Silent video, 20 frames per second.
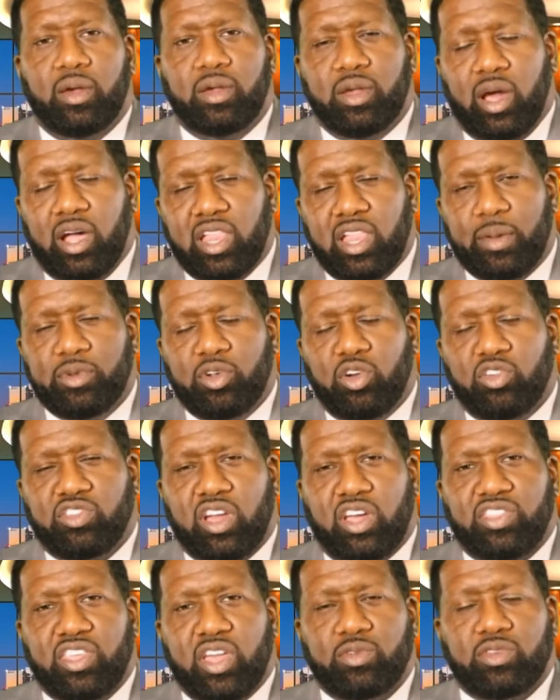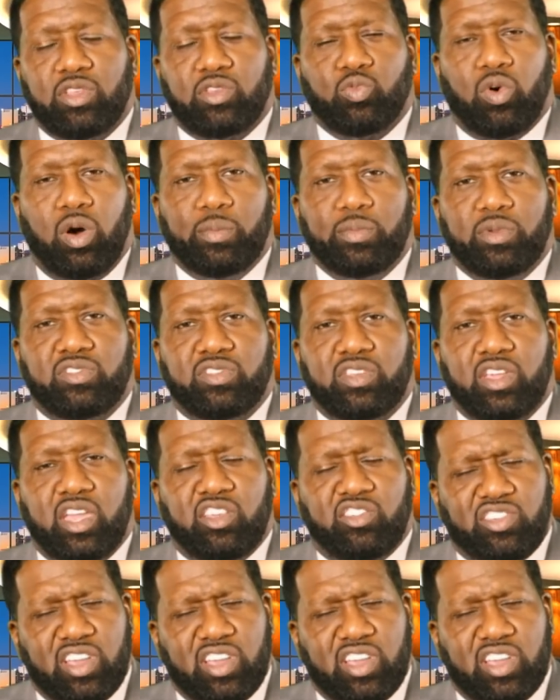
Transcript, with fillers: Y'all let me know what y'all think of this woman is saying.